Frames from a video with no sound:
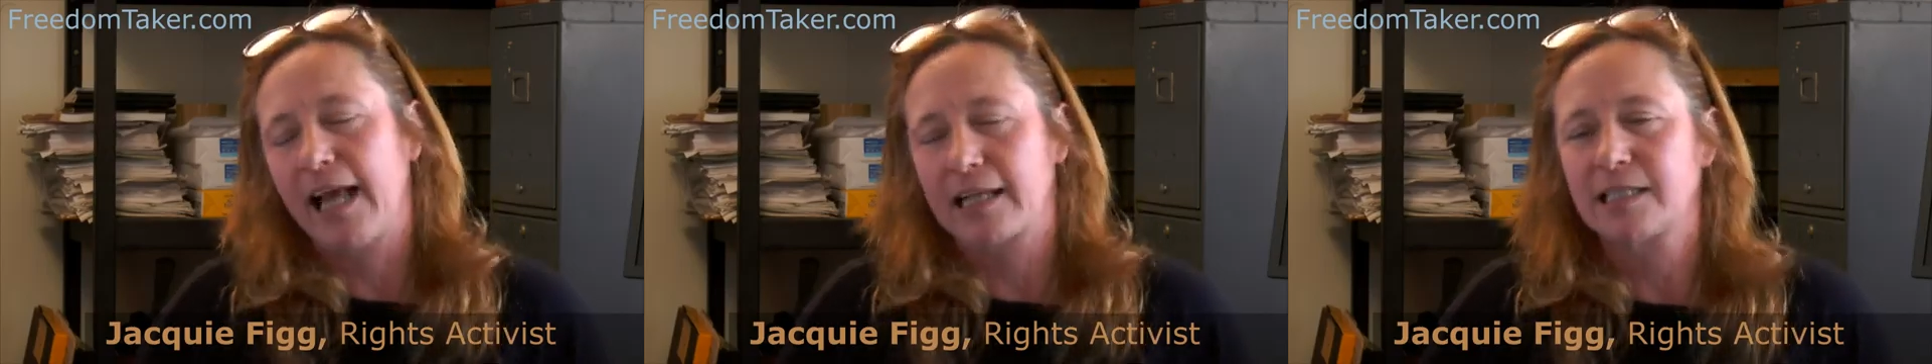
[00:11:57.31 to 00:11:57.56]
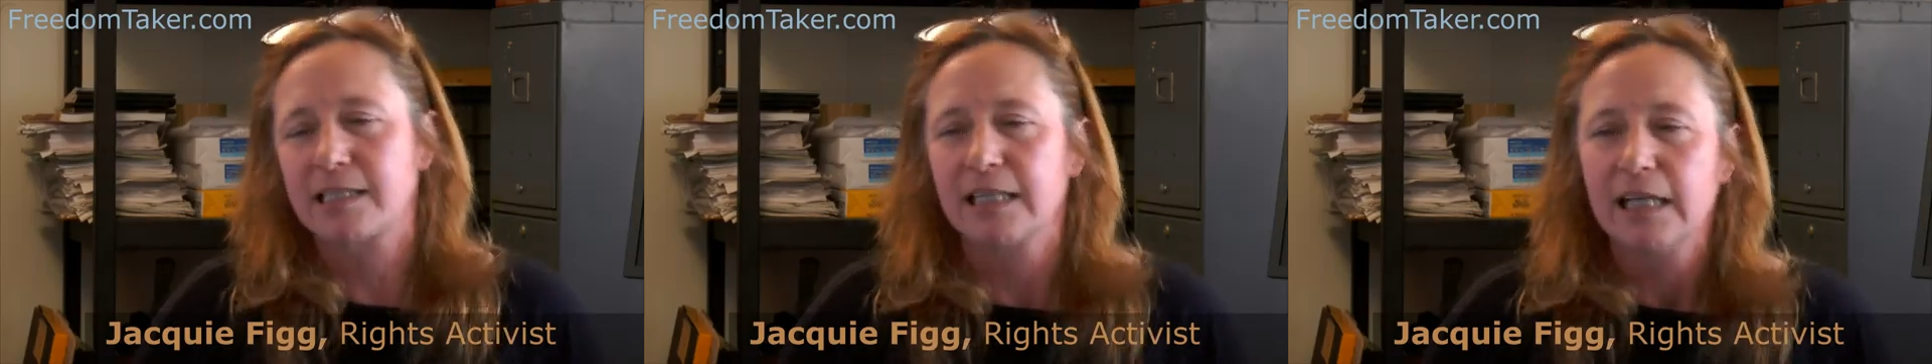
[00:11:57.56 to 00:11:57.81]

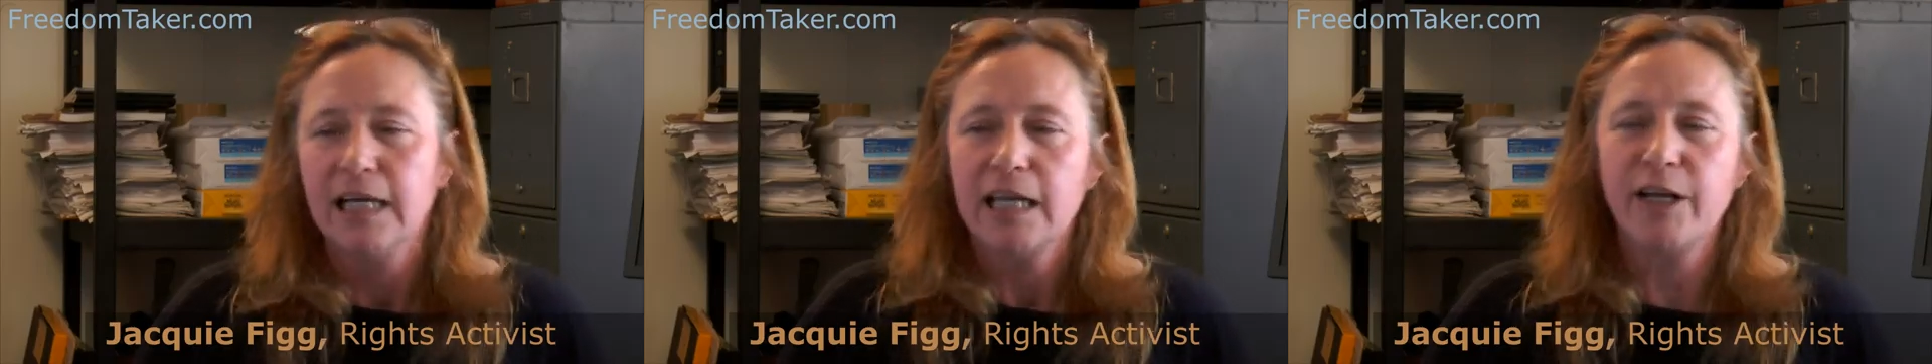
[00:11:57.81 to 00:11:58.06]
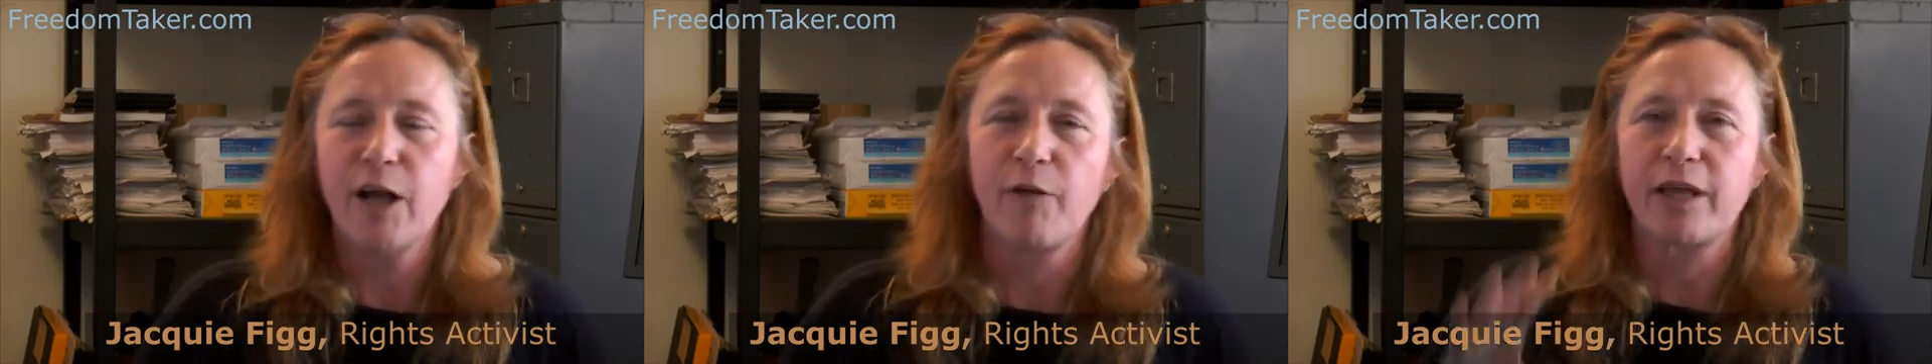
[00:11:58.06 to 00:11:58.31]
That's,
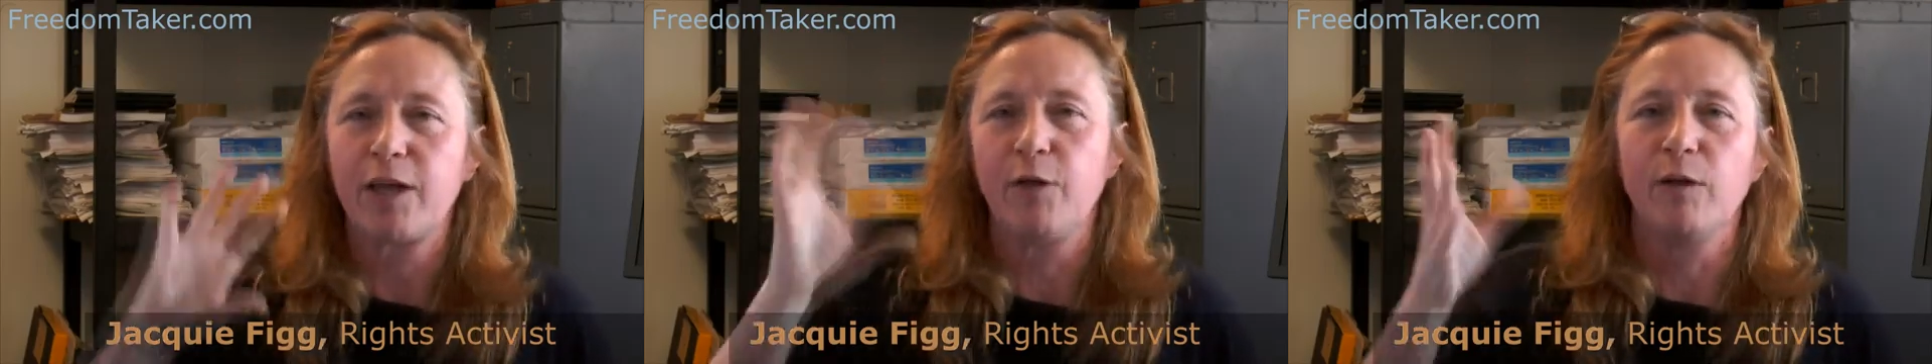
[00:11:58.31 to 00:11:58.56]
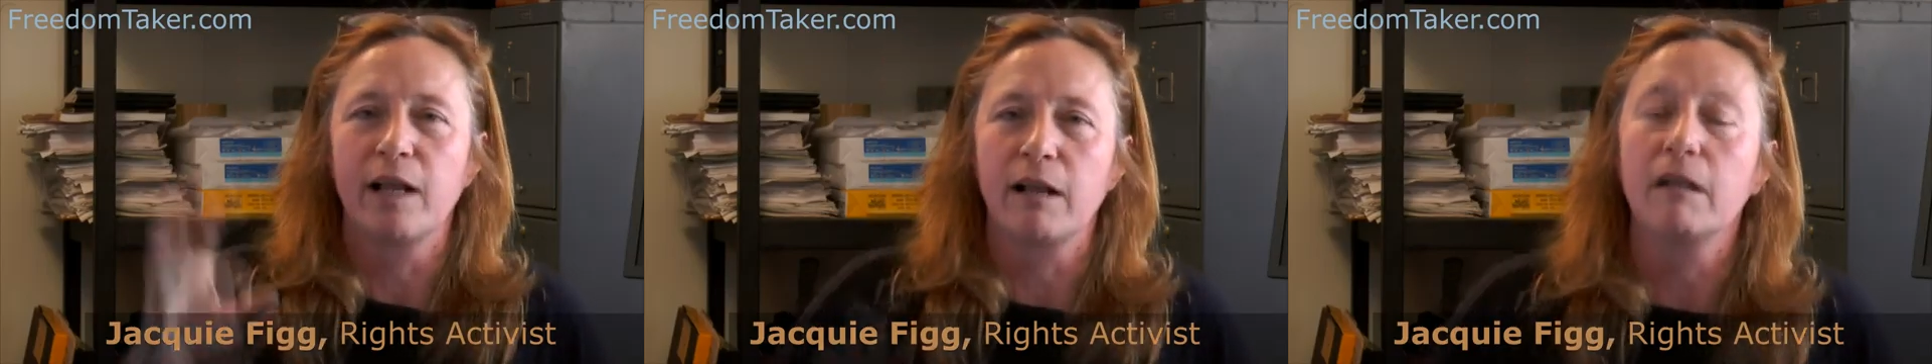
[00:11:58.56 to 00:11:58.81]
the
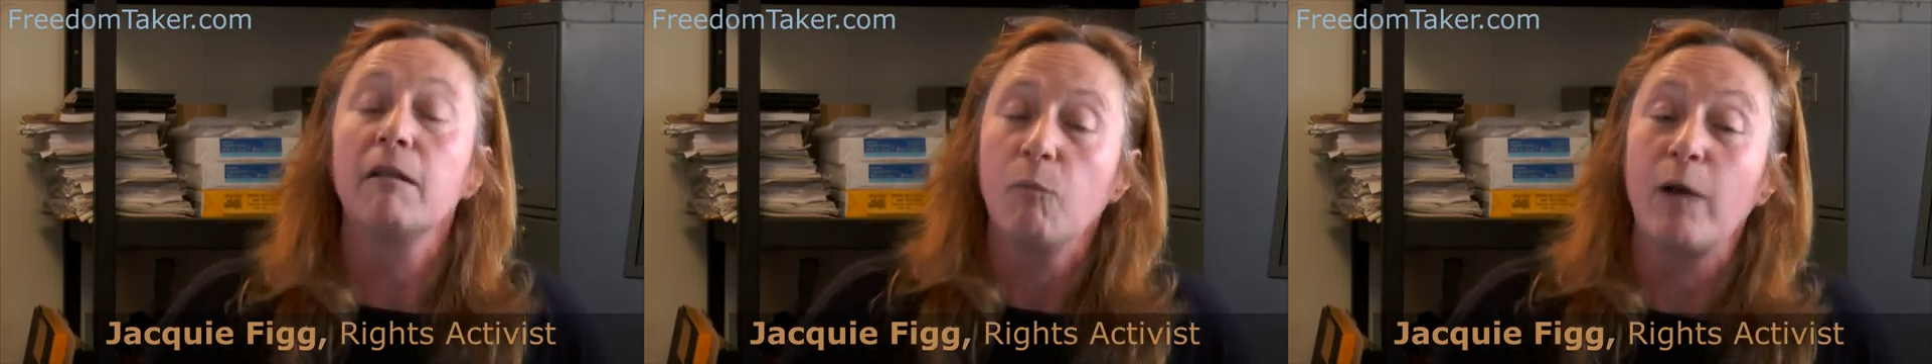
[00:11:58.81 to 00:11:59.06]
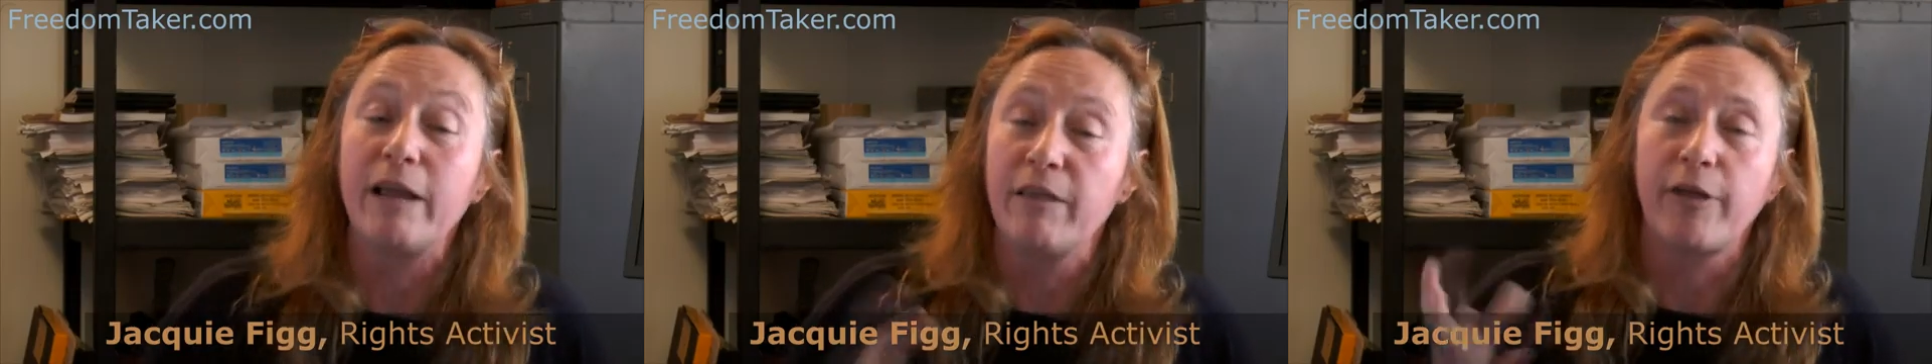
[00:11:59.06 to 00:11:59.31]
cute little
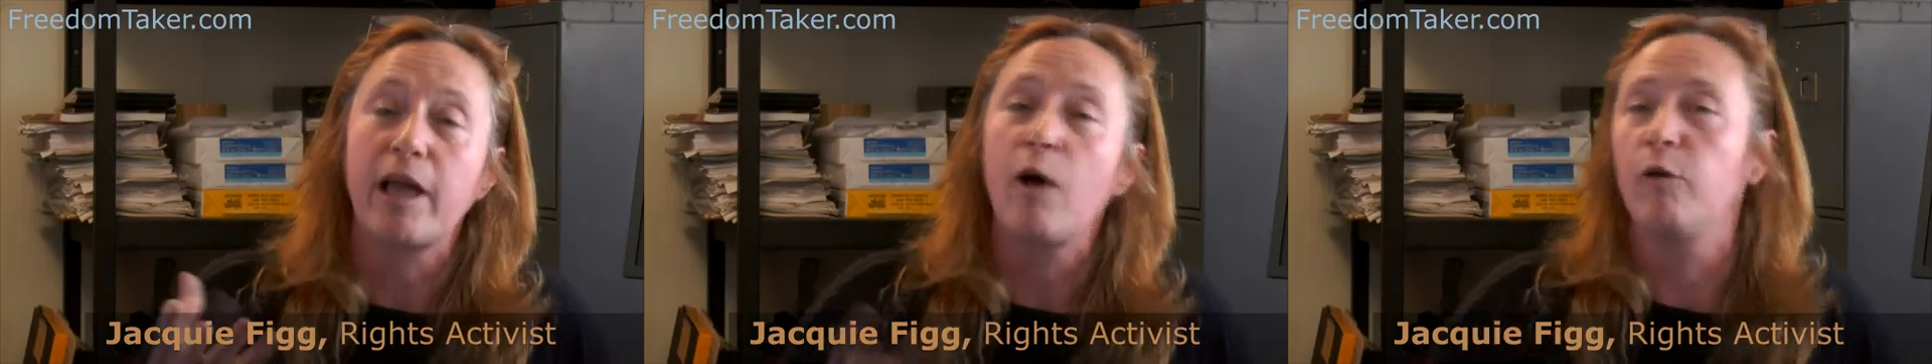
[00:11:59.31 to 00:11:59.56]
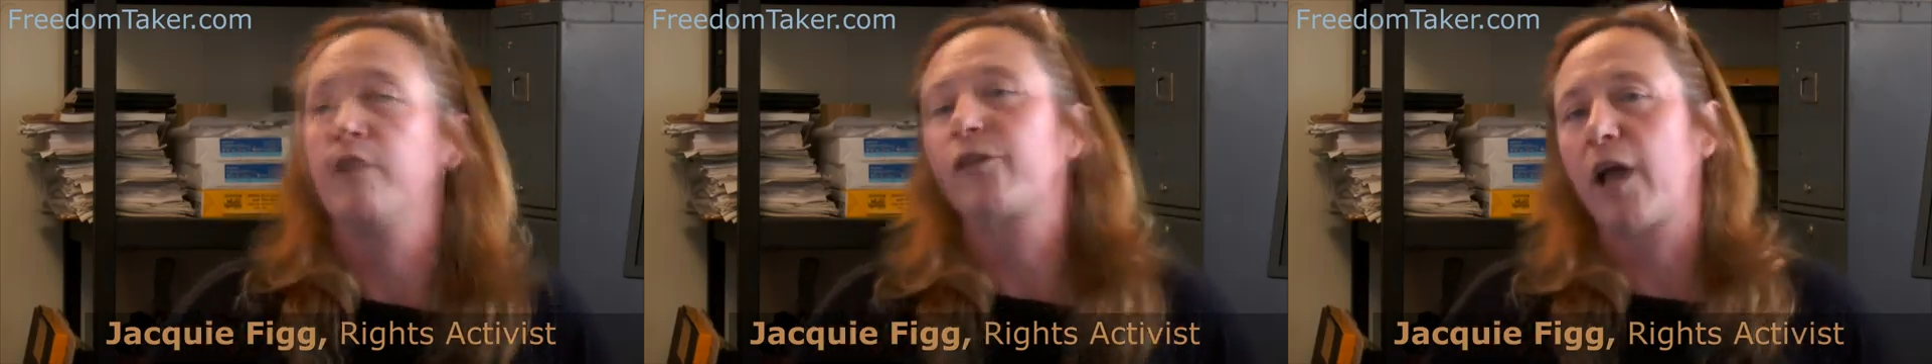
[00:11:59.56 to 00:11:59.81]
way that the
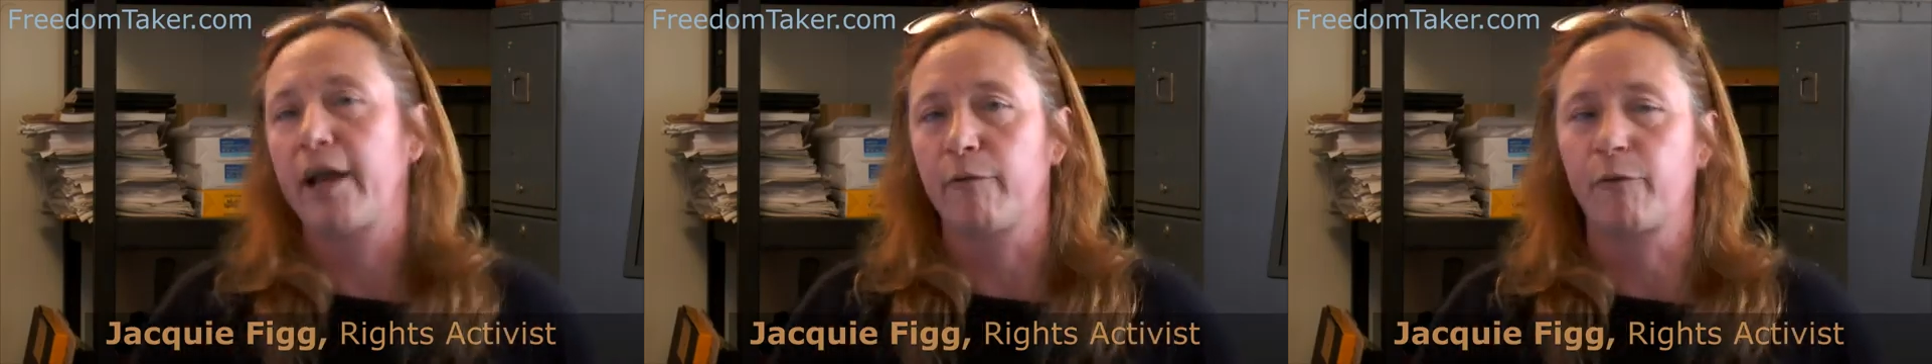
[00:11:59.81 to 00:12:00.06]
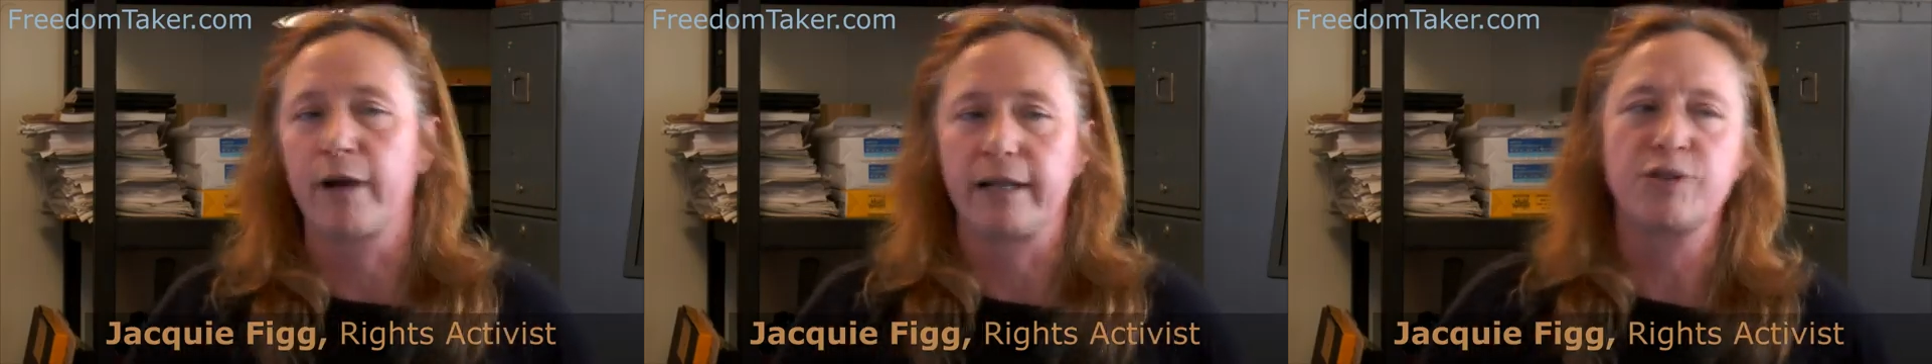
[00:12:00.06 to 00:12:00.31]
code is kind
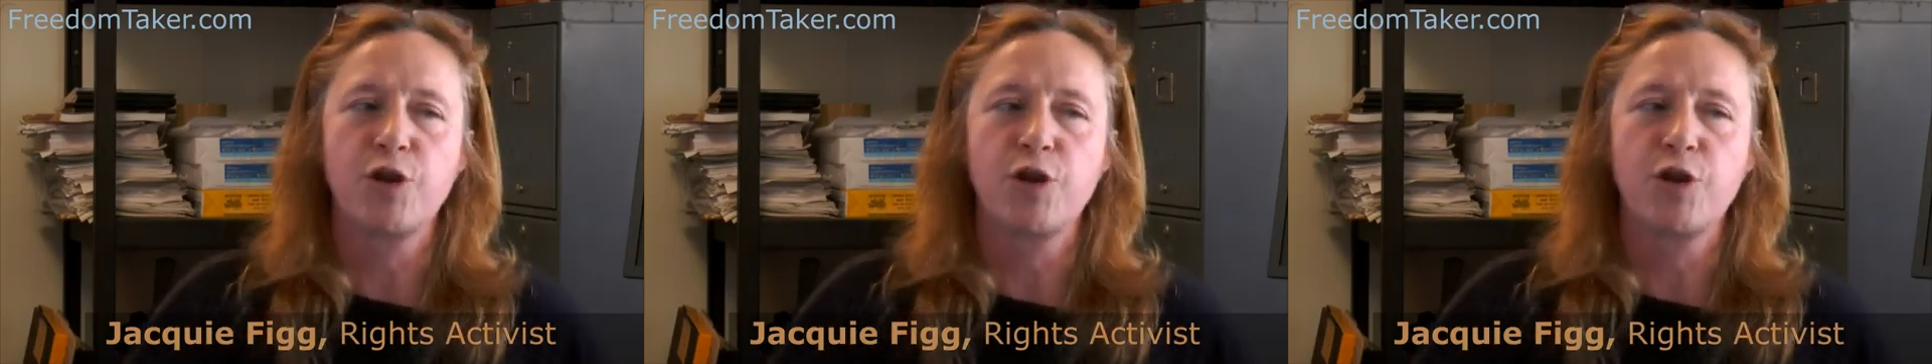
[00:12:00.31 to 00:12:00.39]
of written.